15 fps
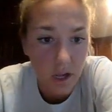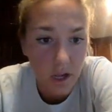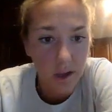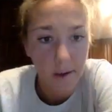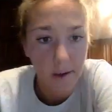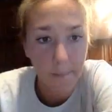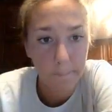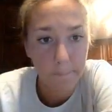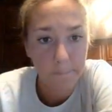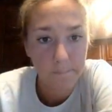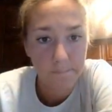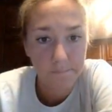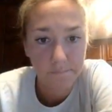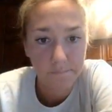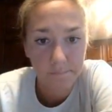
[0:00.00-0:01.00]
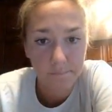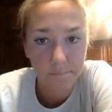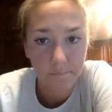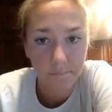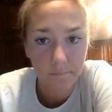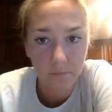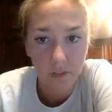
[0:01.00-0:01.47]

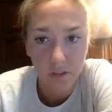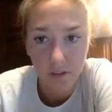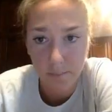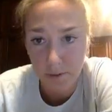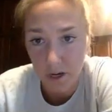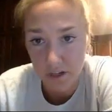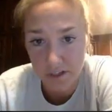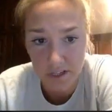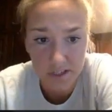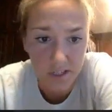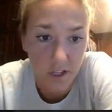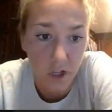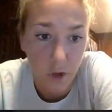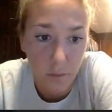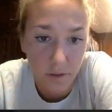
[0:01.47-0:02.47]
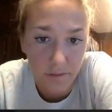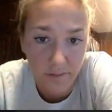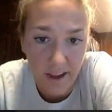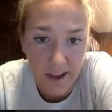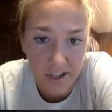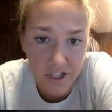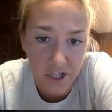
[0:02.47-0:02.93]
the process a little bit
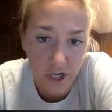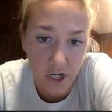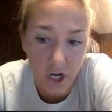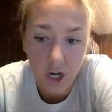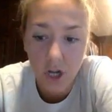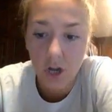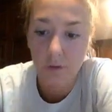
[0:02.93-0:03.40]
faster